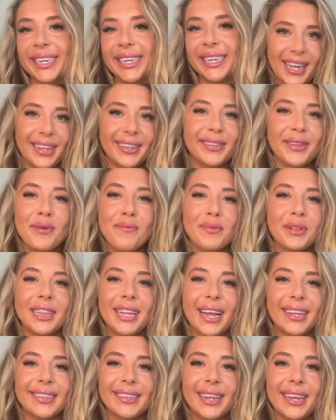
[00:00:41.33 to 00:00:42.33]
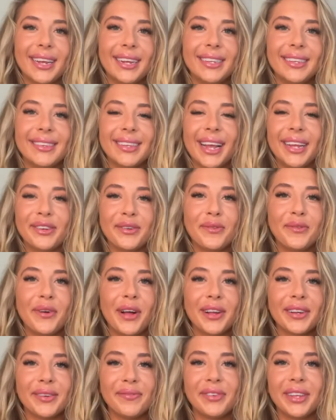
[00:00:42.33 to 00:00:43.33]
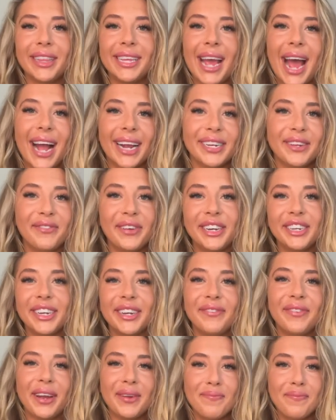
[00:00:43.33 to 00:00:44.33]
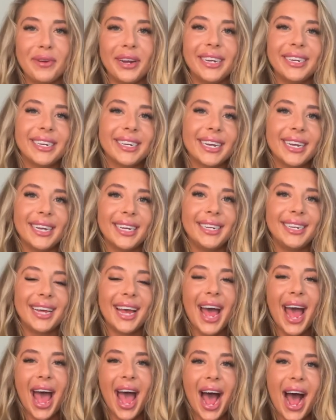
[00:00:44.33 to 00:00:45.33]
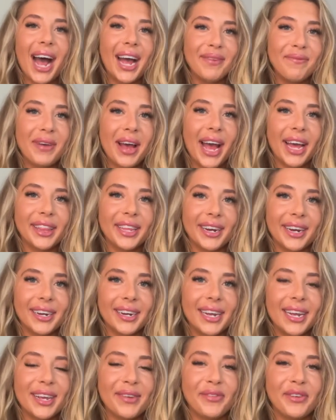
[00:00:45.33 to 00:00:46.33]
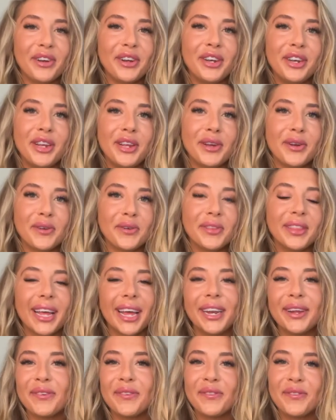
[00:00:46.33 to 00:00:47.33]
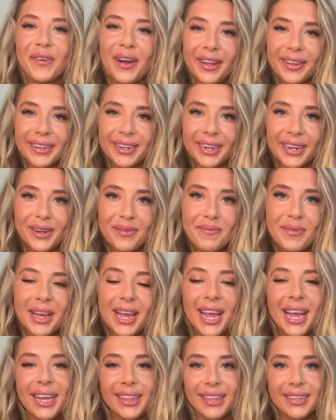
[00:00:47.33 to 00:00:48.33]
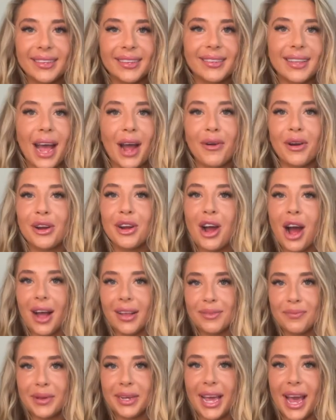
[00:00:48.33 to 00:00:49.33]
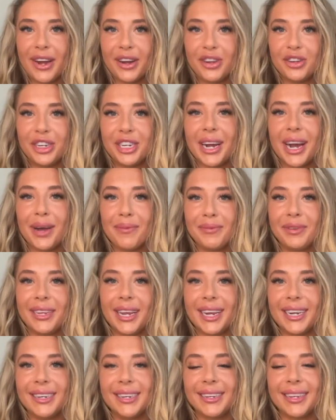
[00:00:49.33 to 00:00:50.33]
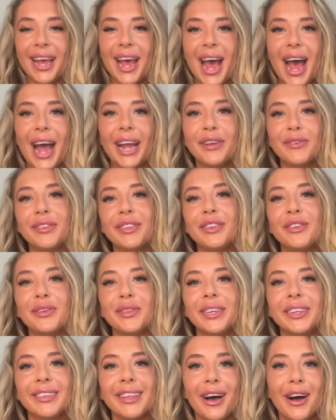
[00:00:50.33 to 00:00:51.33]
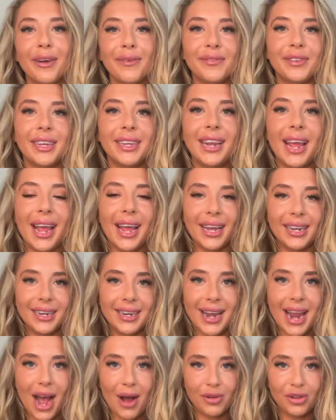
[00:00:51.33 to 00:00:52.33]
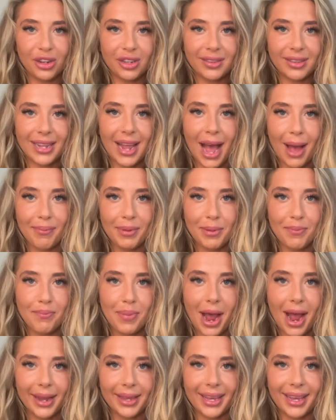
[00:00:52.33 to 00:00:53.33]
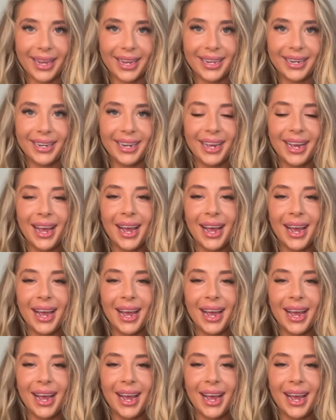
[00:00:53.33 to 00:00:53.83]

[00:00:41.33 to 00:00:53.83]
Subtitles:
So blessings and welcome to the activation vibration. I'm Heather. If you're new, then welcome. This is our cosmic energy update. I used to do these often, and now just tapping back in